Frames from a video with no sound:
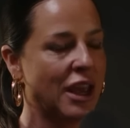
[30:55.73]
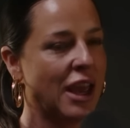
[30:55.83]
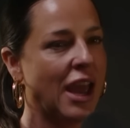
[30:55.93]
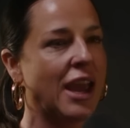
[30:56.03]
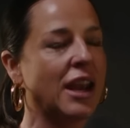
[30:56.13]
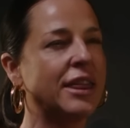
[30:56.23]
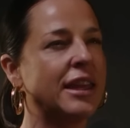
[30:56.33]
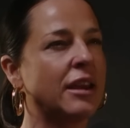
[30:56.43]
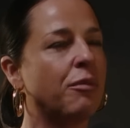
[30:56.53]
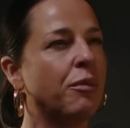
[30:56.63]
And I
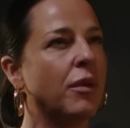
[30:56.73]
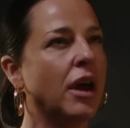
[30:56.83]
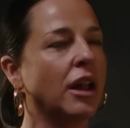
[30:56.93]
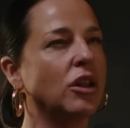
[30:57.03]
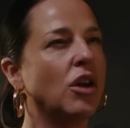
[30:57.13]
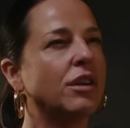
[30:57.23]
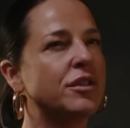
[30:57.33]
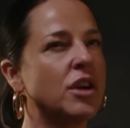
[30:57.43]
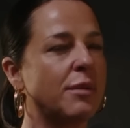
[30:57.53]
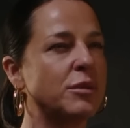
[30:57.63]
think a lot of
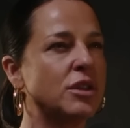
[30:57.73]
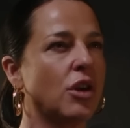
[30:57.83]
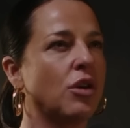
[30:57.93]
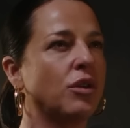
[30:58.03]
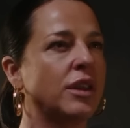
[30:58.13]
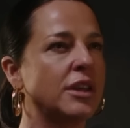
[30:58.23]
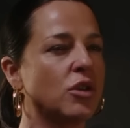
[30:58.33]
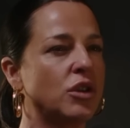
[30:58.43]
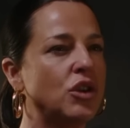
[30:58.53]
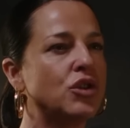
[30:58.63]
times though, there's
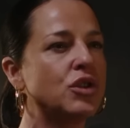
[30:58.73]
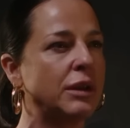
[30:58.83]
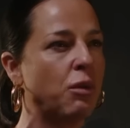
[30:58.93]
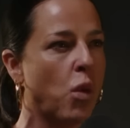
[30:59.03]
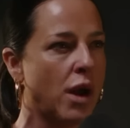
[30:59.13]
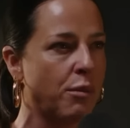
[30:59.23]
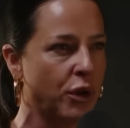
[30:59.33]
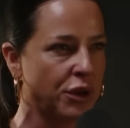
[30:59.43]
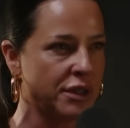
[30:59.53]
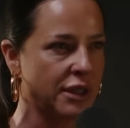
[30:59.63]
usually one
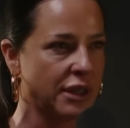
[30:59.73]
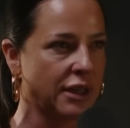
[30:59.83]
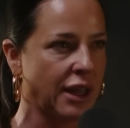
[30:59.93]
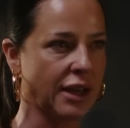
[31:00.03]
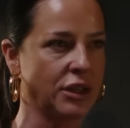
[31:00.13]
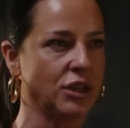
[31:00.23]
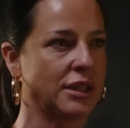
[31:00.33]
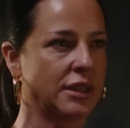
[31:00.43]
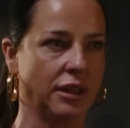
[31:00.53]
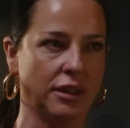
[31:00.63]
person that
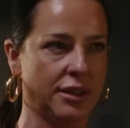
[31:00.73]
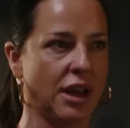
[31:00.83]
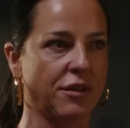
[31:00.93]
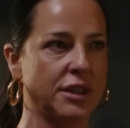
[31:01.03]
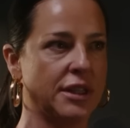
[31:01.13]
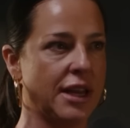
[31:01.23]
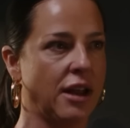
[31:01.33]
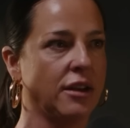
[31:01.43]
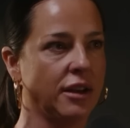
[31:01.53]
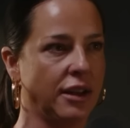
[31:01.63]
just stuffs it
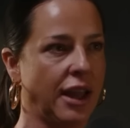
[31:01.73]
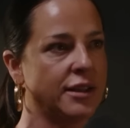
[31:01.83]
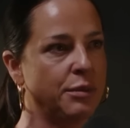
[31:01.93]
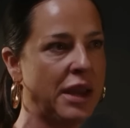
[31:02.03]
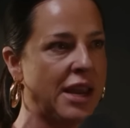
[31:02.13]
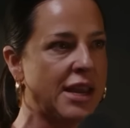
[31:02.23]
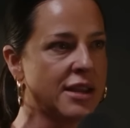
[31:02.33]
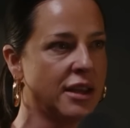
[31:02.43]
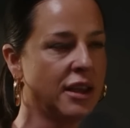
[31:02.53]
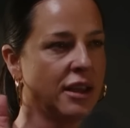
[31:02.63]
down. That's me.
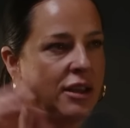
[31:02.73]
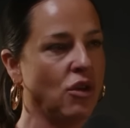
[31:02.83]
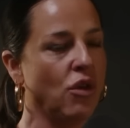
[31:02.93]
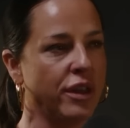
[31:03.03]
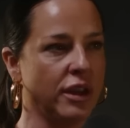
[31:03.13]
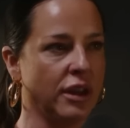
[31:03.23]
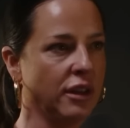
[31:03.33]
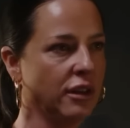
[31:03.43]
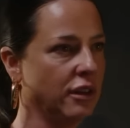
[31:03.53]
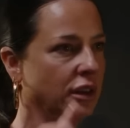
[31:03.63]
You're the,
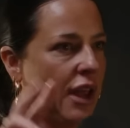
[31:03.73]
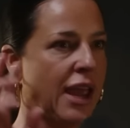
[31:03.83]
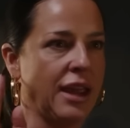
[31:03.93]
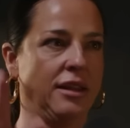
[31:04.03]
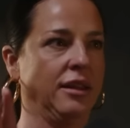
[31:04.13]
hey,